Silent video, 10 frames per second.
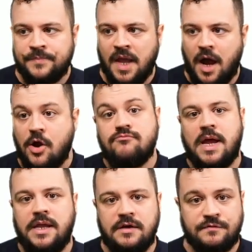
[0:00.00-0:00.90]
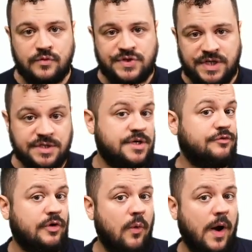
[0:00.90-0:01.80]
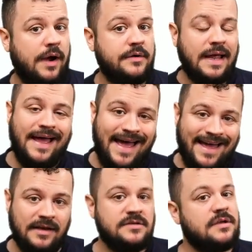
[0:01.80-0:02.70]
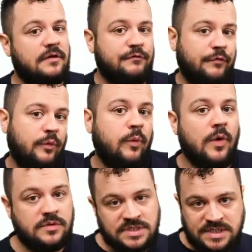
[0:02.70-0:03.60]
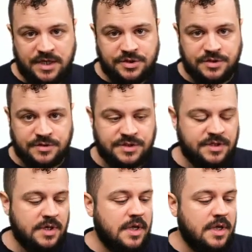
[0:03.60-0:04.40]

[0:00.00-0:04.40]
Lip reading: how many of those things are required and for what sessions.